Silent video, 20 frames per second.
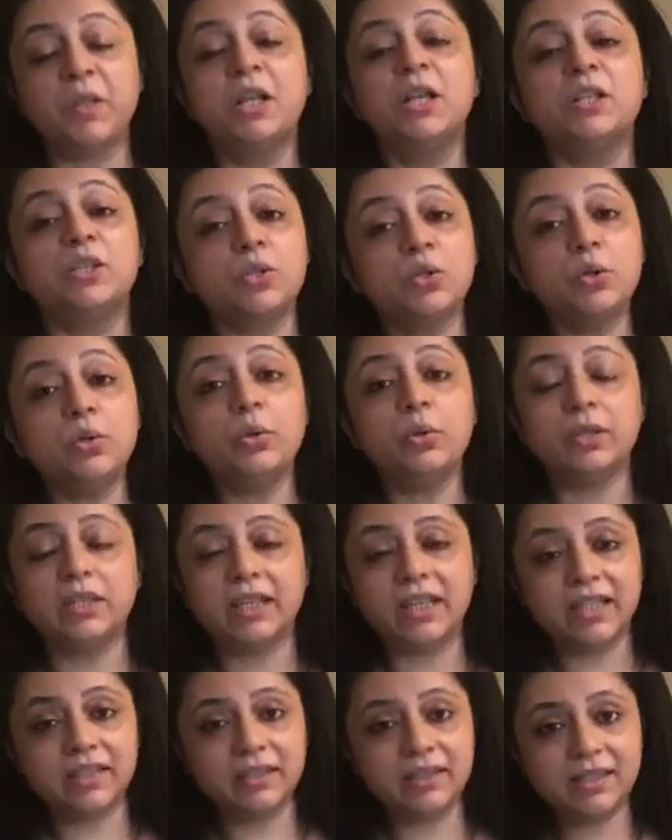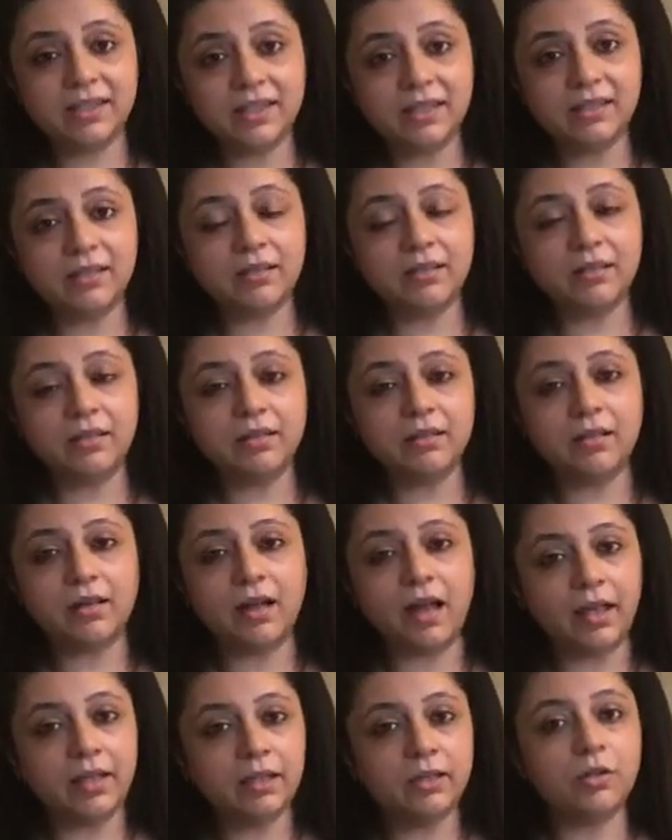So this is the
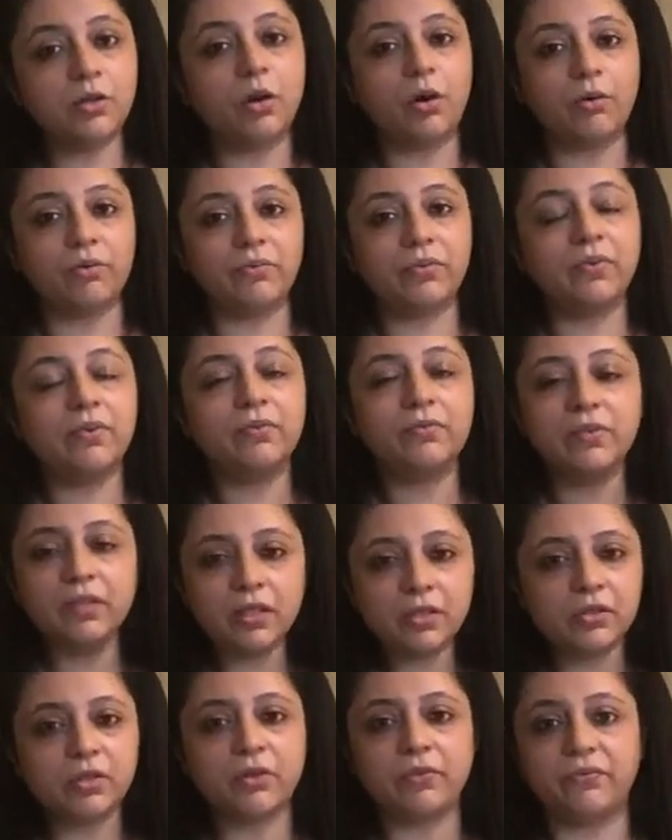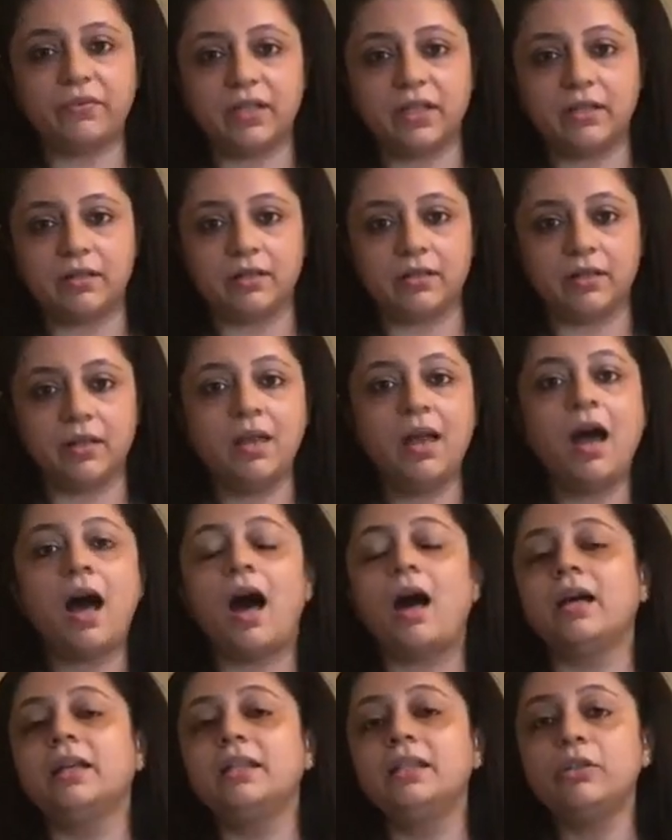kind of philosophical,
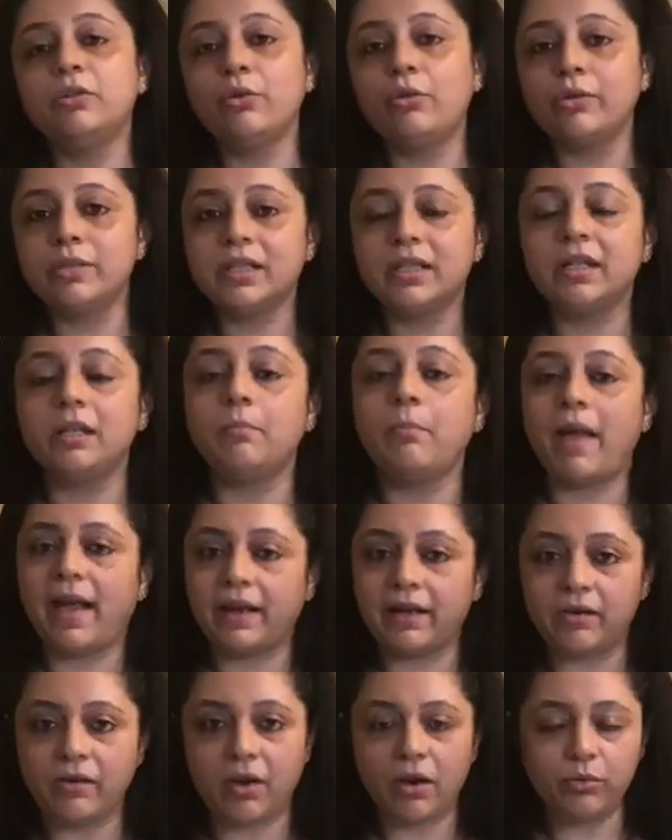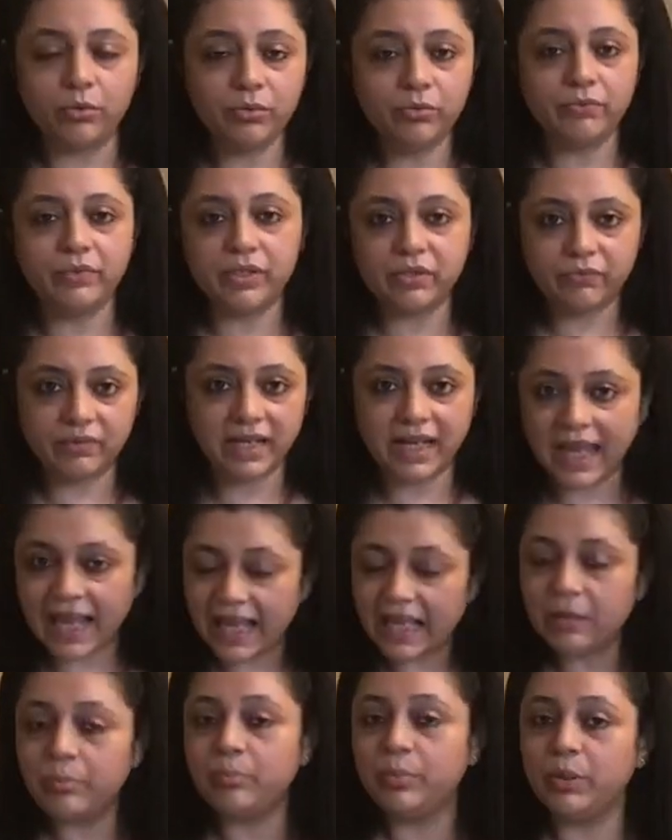ideological background which will
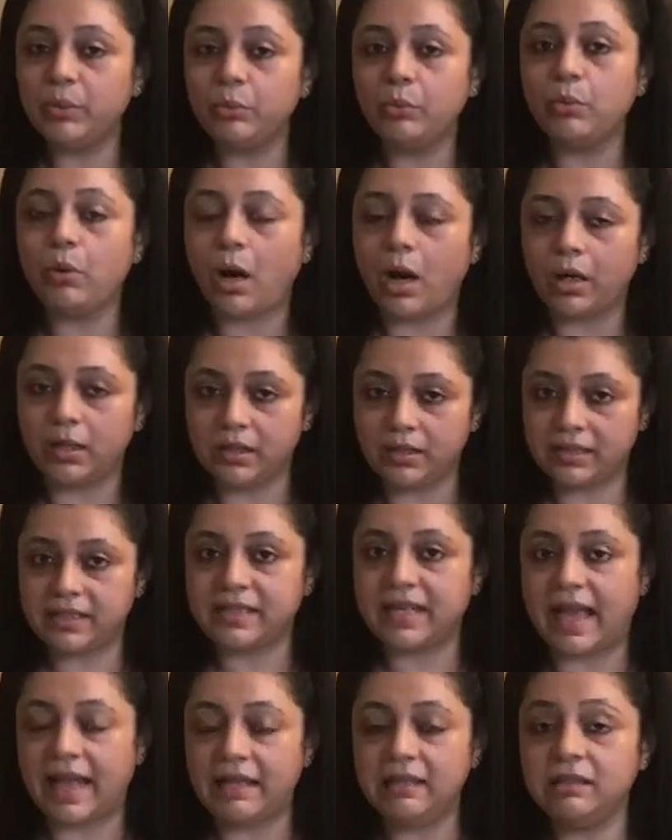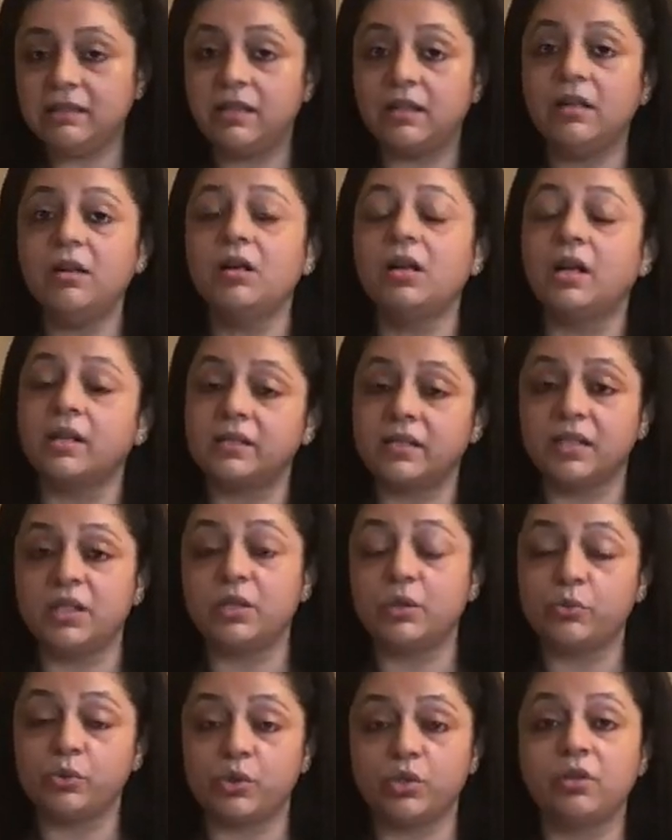help you to understand the
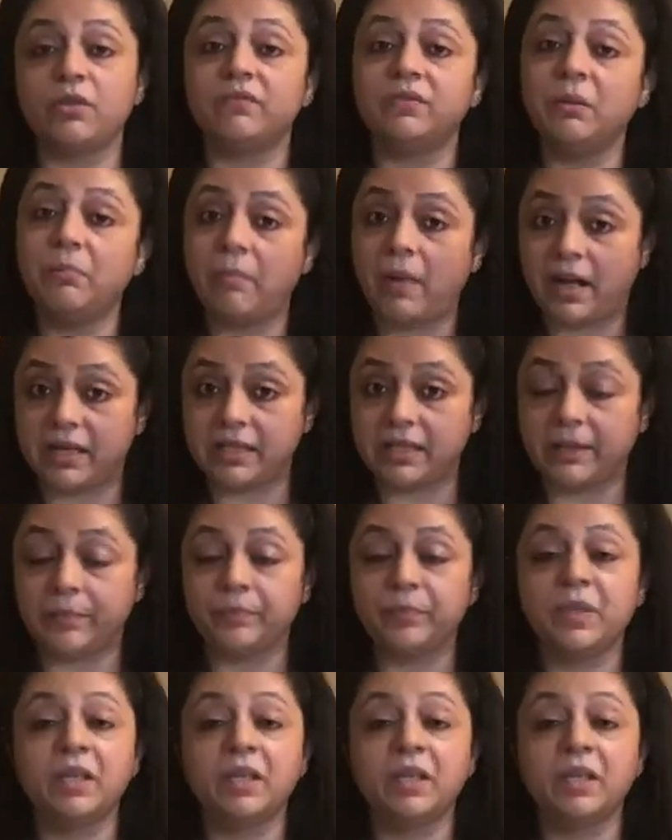constitution of the party.